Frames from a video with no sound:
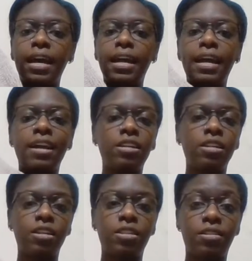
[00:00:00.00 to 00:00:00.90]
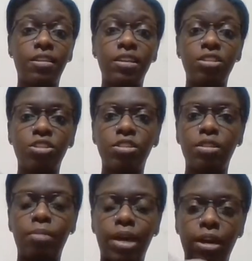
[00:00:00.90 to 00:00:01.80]
I added another inch to
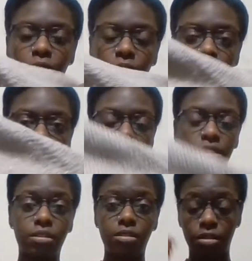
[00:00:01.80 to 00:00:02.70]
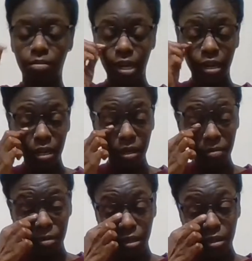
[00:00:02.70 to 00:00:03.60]
the back
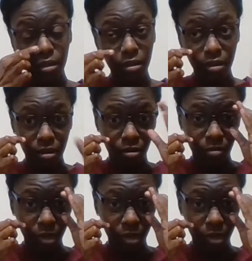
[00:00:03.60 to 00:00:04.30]
hem. Oh